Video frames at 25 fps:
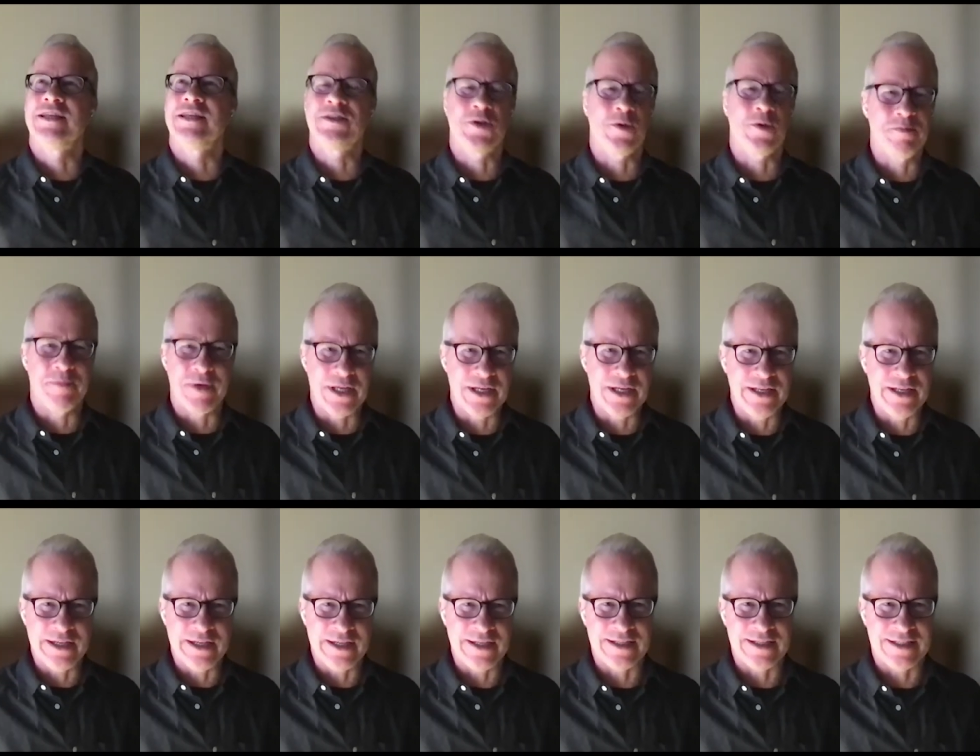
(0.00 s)

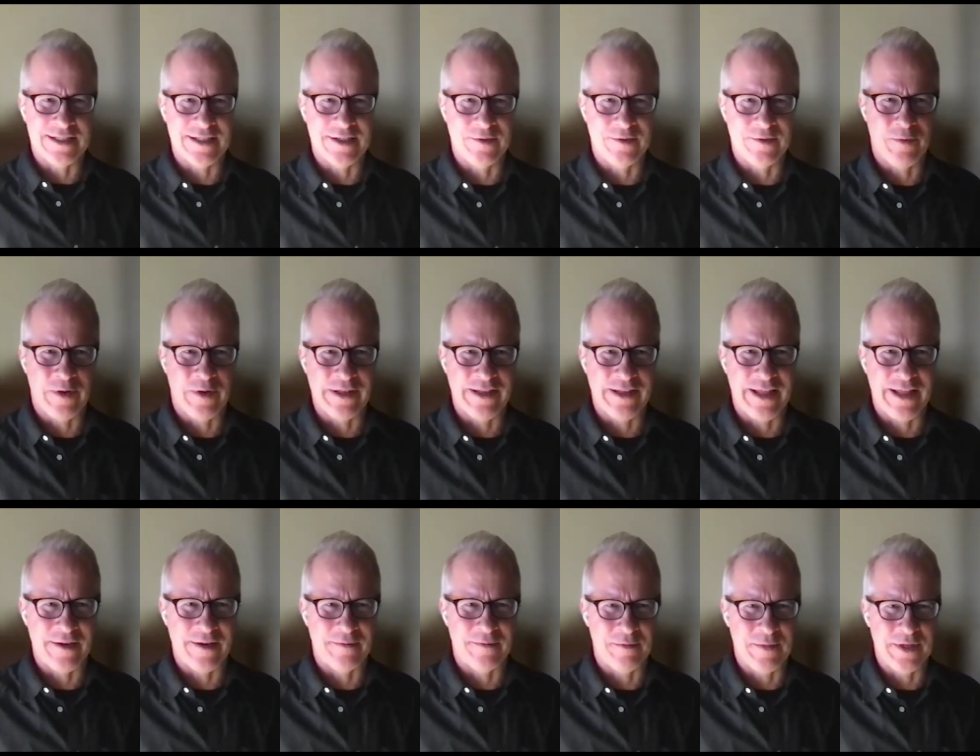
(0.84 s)
disobedience and
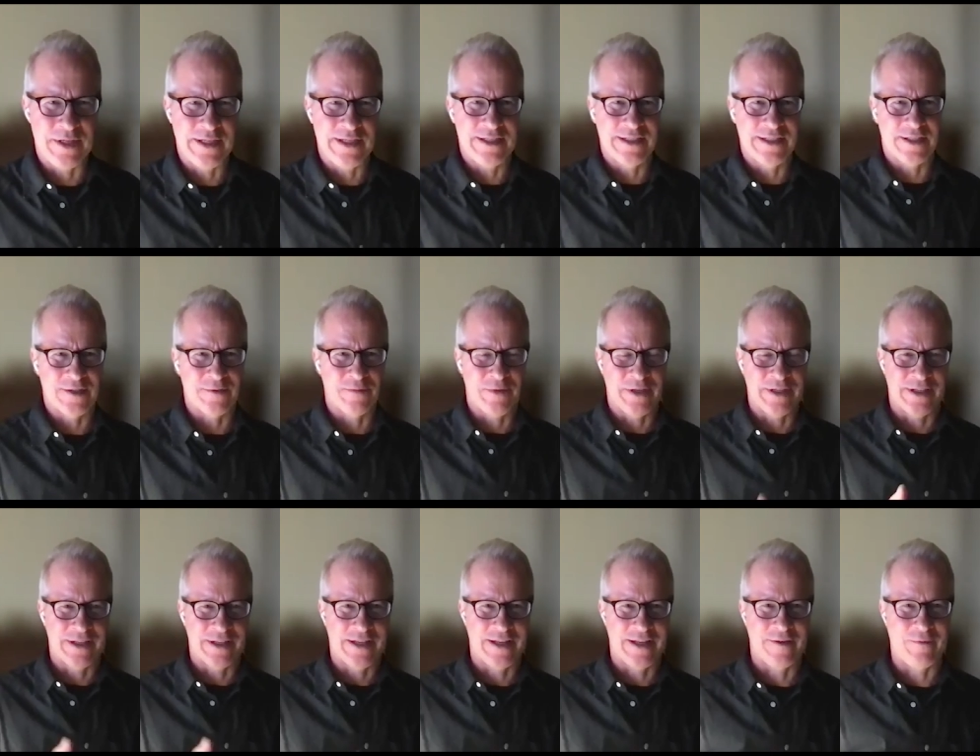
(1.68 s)
what that means and
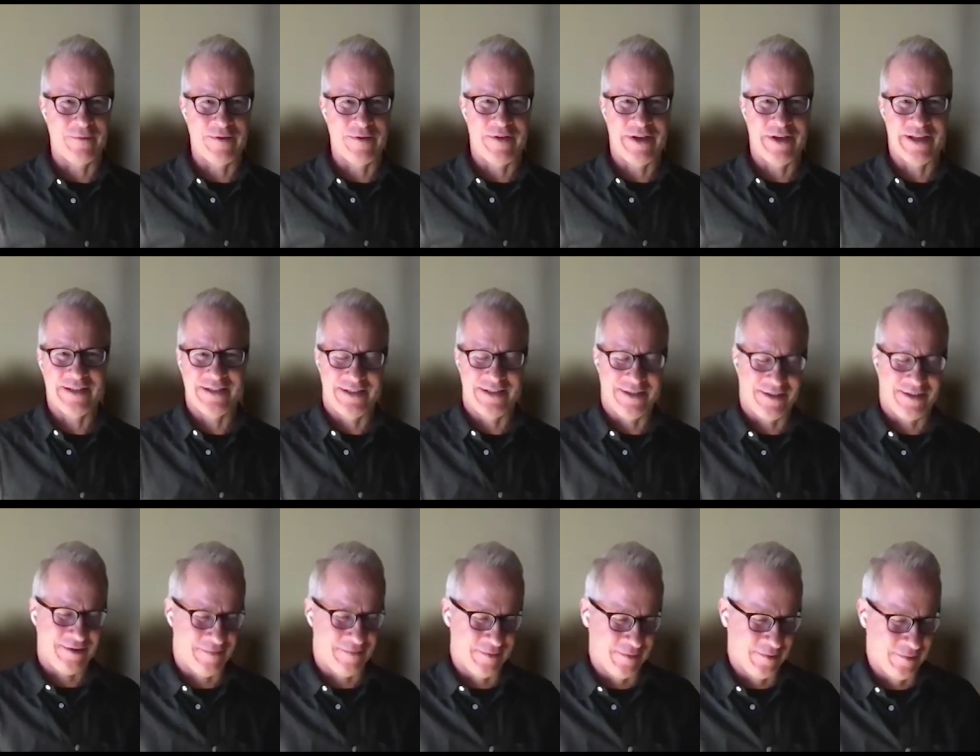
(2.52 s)
what and we've had
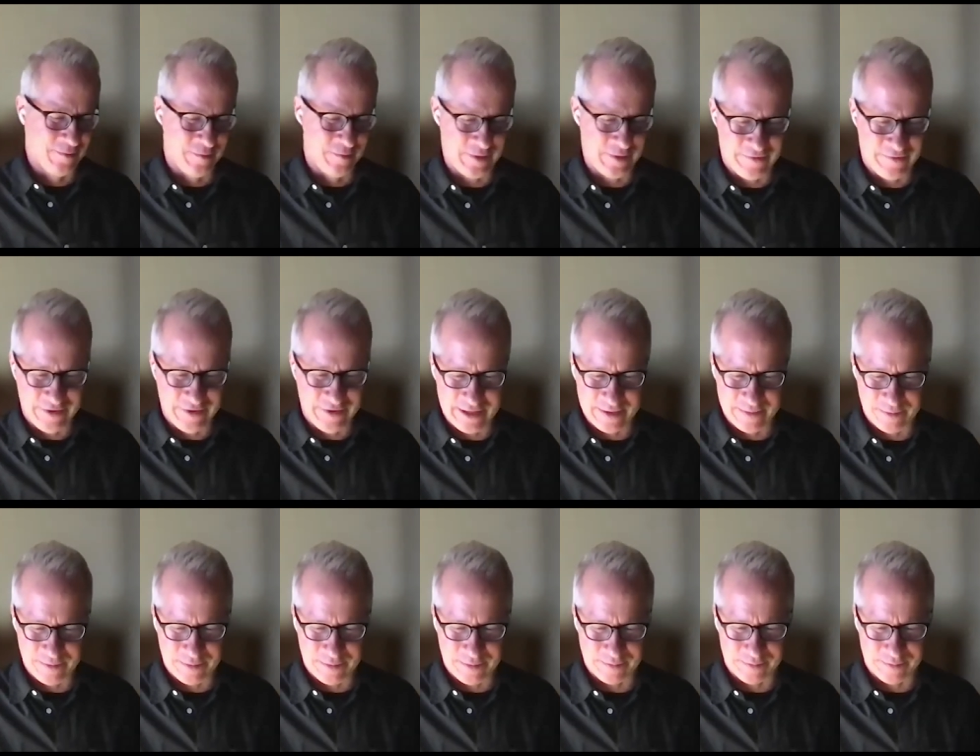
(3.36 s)
we've
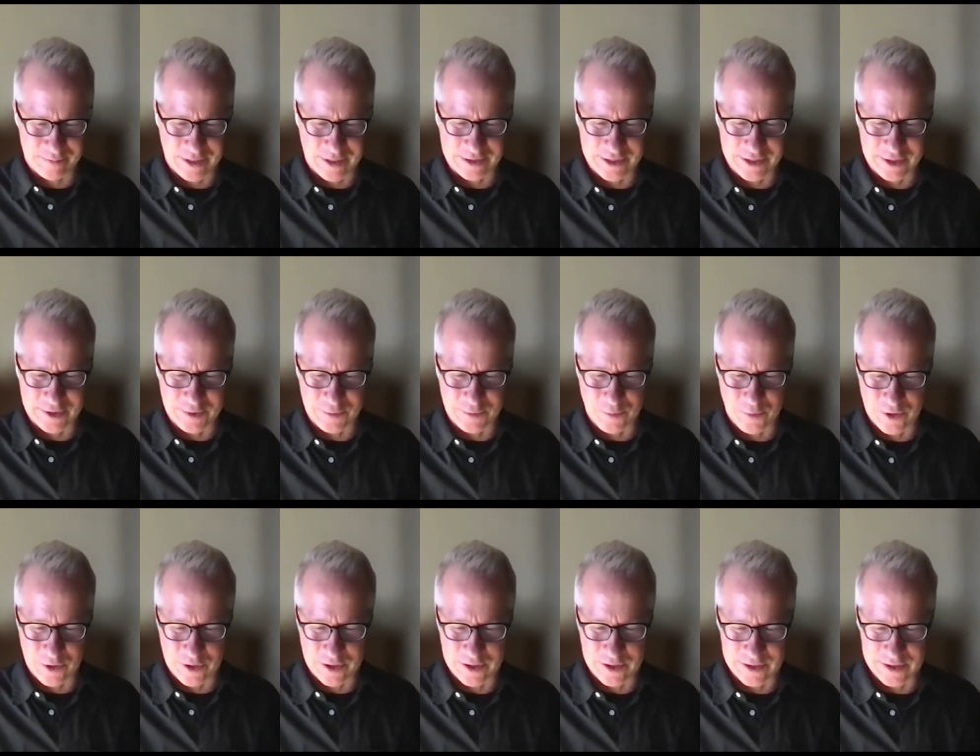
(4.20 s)
had projects
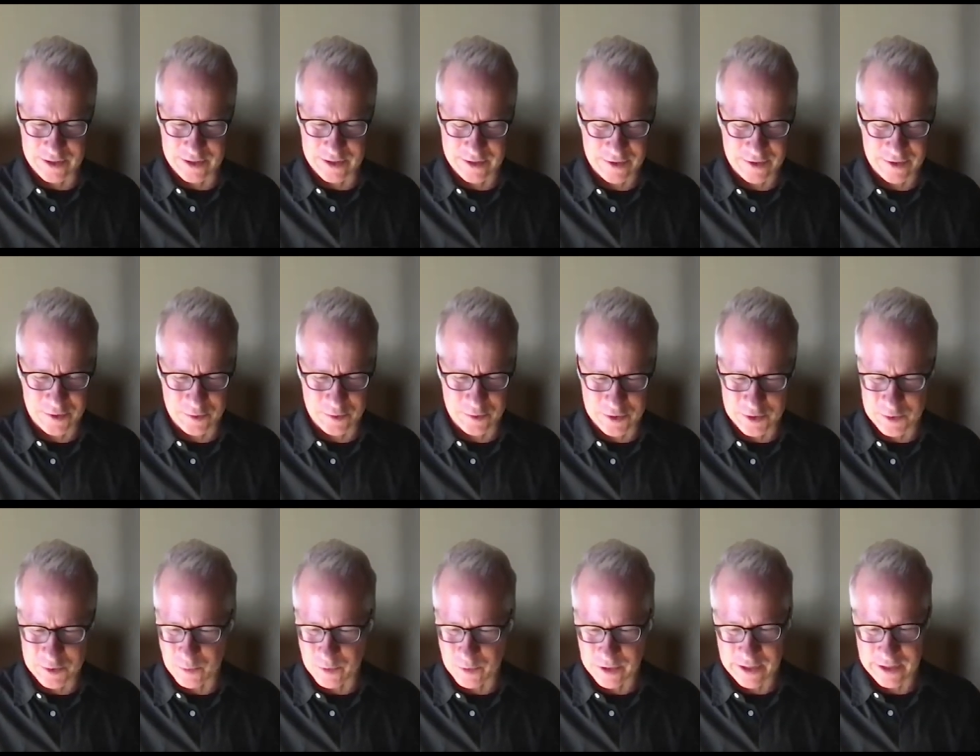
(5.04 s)
work
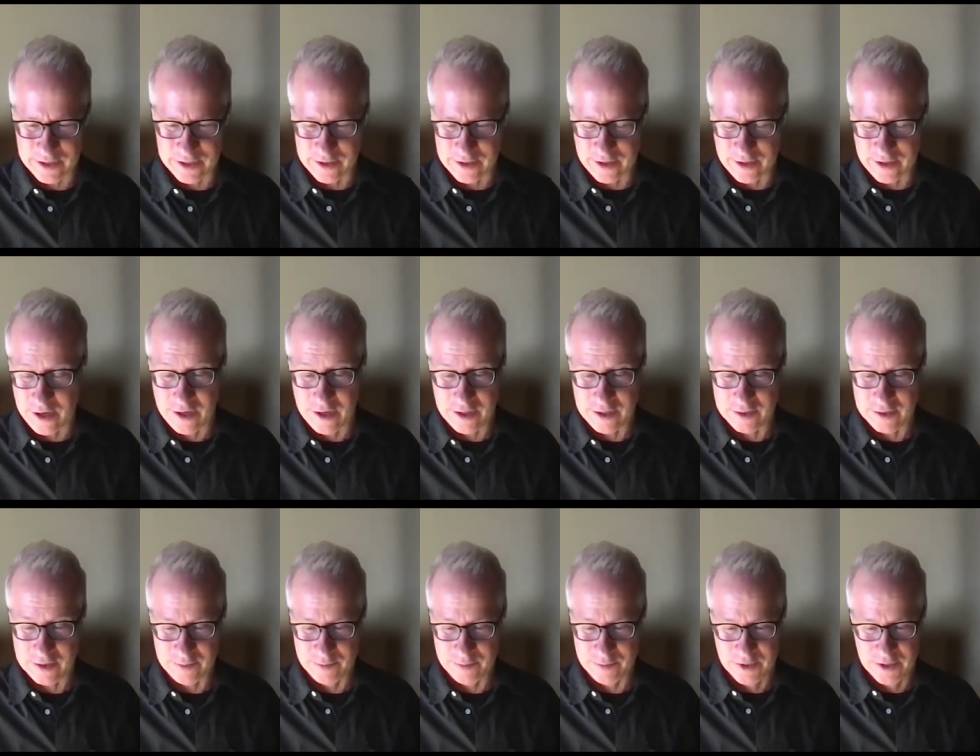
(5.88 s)
students working
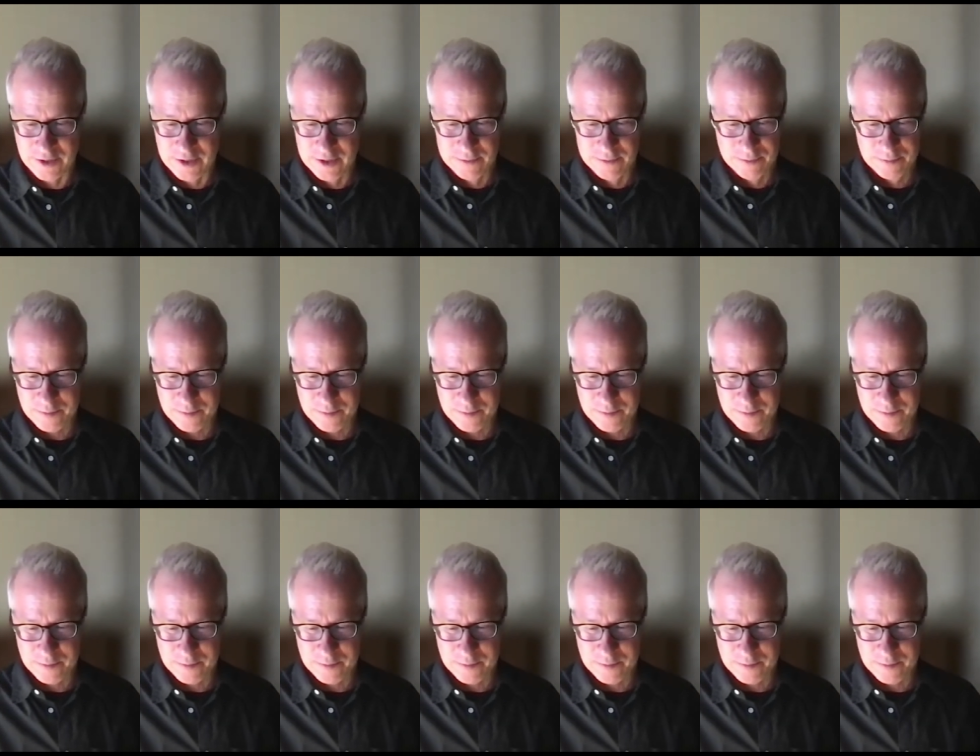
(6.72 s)
on